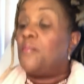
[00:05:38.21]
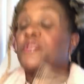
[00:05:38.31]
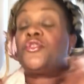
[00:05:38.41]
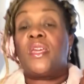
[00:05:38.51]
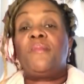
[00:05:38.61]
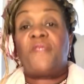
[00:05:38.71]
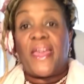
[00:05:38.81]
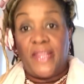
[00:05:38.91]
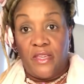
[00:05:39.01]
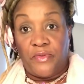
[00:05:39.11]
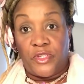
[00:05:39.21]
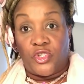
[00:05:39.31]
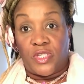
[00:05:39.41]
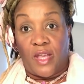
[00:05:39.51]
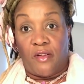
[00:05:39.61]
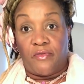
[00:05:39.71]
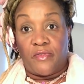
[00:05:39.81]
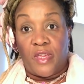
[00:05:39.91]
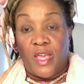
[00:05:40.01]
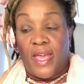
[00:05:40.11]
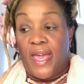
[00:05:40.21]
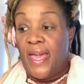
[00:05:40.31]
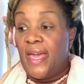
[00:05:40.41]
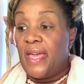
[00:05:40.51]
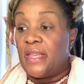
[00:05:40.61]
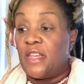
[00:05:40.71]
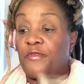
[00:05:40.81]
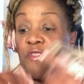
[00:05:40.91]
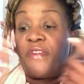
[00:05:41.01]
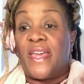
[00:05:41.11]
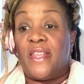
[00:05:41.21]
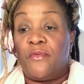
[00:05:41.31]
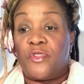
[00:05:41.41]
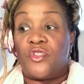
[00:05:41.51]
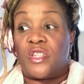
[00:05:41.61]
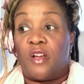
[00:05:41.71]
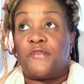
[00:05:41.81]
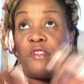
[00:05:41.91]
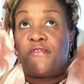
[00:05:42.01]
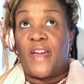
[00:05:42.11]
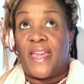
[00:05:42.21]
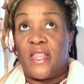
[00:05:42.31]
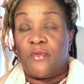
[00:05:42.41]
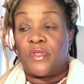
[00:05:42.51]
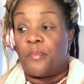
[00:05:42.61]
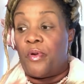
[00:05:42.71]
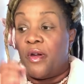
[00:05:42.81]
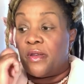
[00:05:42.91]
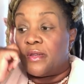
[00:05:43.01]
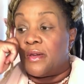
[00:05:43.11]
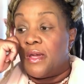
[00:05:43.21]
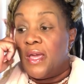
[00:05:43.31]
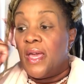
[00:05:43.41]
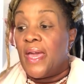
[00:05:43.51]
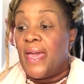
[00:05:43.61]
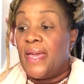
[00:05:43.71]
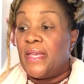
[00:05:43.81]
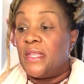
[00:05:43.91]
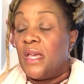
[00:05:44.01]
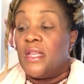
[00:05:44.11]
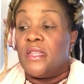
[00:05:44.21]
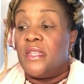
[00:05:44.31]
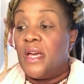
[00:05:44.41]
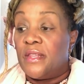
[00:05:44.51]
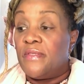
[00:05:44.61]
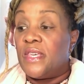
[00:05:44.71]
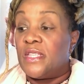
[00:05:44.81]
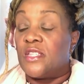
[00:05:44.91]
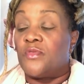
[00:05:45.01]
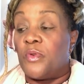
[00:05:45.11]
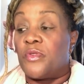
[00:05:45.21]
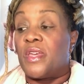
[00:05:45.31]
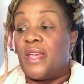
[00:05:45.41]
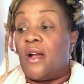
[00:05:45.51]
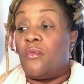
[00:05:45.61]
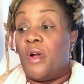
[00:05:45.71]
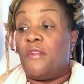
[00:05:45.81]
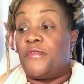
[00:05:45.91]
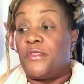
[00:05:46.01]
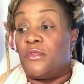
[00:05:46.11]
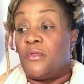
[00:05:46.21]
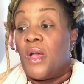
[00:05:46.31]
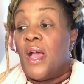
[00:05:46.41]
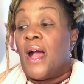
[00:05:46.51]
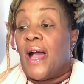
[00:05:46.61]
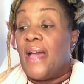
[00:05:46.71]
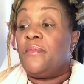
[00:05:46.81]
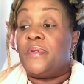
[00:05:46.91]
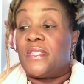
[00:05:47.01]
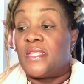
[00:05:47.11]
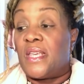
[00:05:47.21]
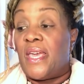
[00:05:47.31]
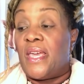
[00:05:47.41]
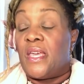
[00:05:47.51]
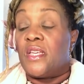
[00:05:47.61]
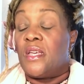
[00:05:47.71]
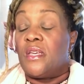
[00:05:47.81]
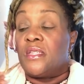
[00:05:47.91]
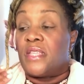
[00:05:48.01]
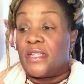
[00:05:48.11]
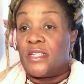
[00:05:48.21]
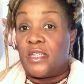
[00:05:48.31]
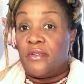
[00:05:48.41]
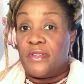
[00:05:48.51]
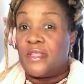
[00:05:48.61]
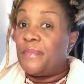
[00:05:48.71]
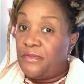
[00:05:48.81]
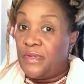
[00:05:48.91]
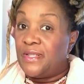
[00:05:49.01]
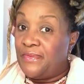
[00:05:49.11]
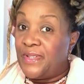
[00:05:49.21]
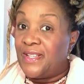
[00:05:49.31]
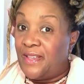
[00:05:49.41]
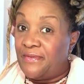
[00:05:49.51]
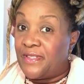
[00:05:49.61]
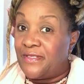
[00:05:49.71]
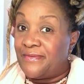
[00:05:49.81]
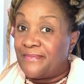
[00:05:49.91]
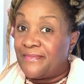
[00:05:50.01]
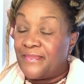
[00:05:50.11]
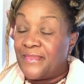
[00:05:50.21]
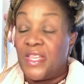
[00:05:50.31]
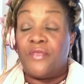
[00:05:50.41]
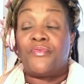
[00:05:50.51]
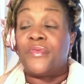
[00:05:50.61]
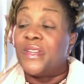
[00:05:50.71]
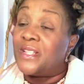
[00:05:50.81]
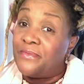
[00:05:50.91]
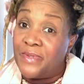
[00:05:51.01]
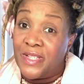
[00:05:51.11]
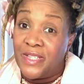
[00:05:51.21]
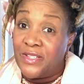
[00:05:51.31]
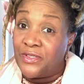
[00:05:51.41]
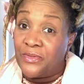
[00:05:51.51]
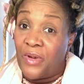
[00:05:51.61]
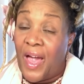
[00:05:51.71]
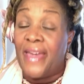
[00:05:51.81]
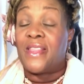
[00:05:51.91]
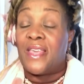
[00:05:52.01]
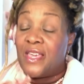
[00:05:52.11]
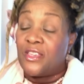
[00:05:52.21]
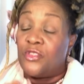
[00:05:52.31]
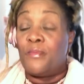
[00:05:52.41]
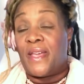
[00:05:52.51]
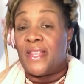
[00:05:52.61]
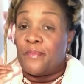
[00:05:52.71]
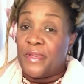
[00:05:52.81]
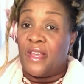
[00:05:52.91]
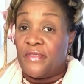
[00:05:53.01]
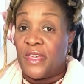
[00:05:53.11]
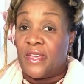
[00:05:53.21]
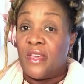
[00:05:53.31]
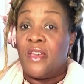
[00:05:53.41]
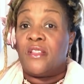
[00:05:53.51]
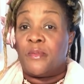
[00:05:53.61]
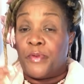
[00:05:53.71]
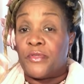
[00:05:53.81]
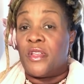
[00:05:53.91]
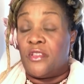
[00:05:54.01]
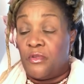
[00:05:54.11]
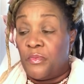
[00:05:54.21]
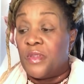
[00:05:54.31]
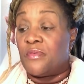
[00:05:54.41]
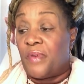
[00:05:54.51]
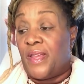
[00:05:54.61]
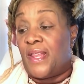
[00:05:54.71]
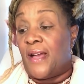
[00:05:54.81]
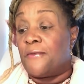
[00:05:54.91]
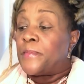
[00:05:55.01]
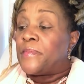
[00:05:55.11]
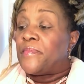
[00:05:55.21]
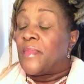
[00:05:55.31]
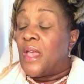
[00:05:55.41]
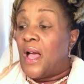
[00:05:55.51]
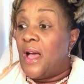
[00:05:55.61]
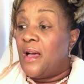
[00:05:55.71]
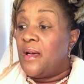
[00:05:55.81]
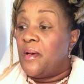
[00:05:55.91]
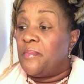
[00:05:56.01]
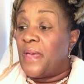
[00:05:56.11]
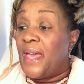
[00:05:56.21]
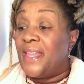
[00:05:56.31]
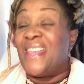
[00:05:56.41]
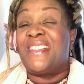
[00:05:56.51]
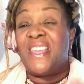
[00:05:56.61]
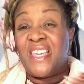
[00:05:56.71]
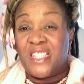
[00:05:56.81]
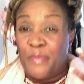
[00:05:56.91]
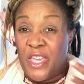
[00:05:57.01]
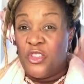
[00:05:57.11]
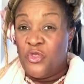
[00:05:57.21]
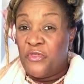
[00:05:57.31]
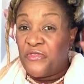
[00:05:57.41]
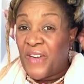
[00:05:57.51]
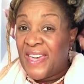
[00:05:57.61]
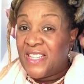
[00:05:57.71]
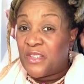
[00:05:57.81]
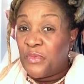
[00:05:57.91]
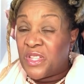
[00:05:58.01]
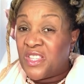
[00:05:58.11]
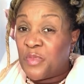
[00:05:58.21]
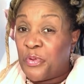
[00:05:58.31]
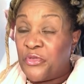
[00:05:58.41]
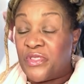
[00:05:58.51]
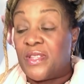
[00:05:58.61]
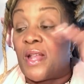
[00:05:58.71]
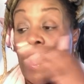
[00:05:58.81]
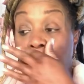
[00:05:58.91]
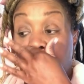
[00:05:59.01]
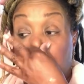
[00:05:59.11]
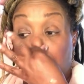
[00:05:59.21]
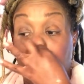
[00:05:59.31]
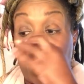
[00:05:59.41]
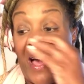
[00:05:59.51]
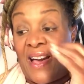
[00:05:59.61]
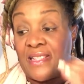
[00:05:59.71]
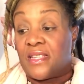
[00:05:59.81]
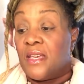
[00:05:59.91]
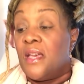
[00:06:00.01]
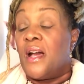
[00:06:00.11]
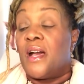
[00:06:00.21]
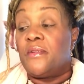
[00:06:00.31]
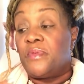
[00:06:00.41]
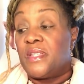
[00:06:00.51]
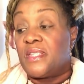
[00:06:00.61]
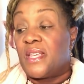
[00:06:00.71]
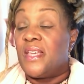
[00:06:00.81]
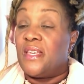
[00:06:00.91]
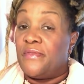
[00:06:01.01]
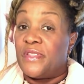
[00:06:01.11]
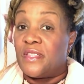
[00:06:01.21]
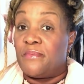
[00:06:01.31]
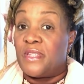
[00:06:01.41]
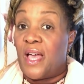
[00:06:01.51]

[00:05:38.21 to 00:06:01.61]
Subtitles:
But you keep fighting with yourself. And if you're fighting with yourself, you're fighting with the partner. And none of this is working out well for you. I would say, Sagittarius, somebody really, really loves you. They really, really do. I think you might not be loving the person that you're with right now. And I think it's making you fight with this person a lot. I want to say give it some